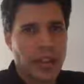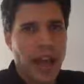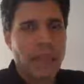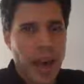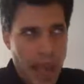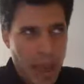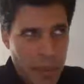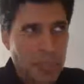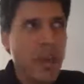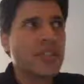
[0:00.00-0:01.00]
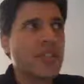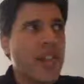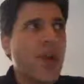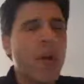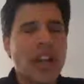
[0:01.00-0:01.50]
I am at present
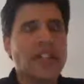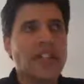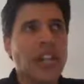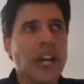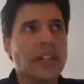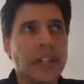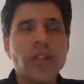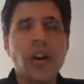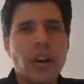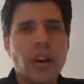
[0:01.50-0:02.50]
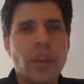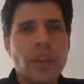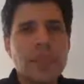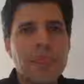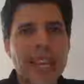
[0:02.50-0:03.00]
now watching a little girl
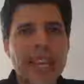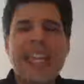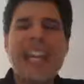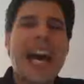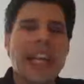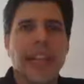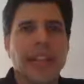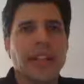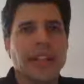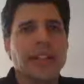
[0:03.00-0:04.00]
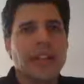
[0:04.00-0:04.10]
being annihilated